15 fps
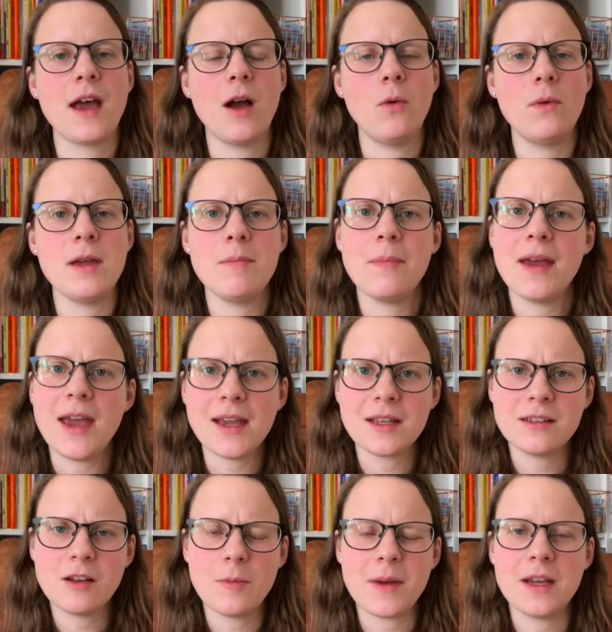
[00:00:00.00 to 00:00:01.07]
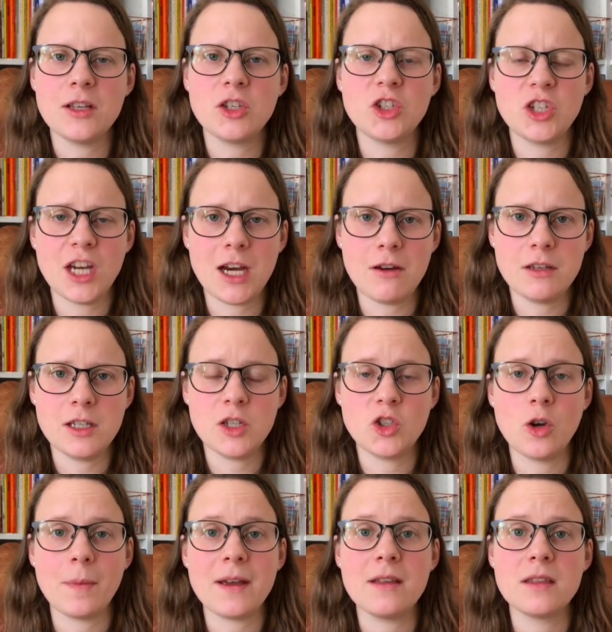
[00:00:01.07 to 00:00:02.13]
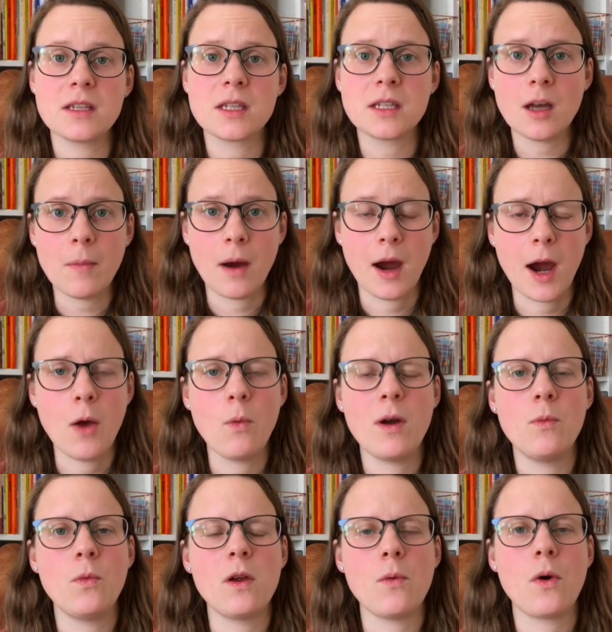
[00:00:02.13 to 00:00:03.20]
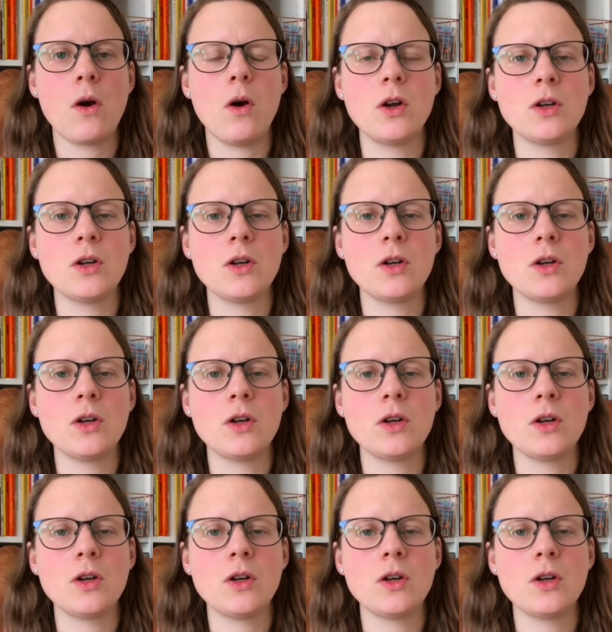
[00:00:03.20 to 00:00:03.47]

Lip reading: that we picked up at a charity shop in the summer when we were